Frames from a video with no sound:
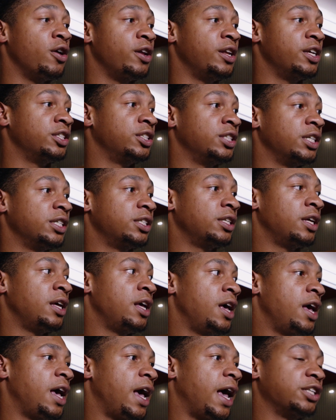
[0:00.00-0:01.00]
And it's just,
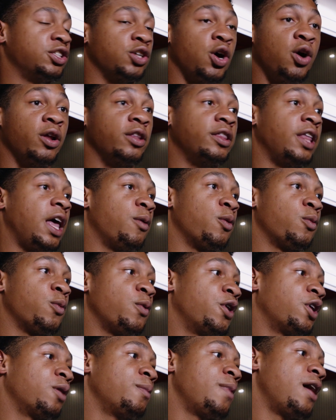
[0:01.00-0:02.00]
that's the only thing we're
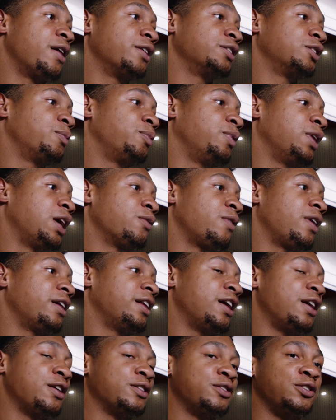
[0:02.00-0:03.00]
worried about is the play right now.